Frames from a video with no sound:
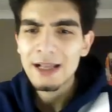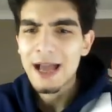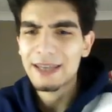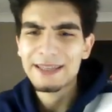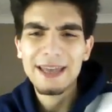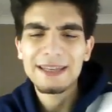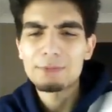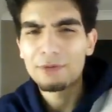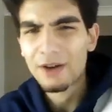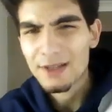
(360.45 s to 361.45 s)
And again, he
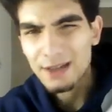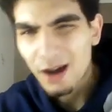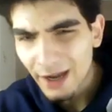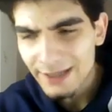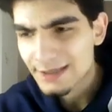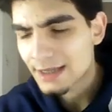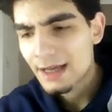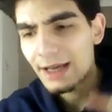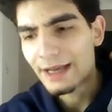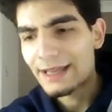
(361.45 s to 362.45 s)
provides the height.
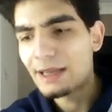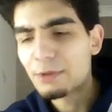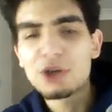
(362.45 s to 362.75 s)
Again, because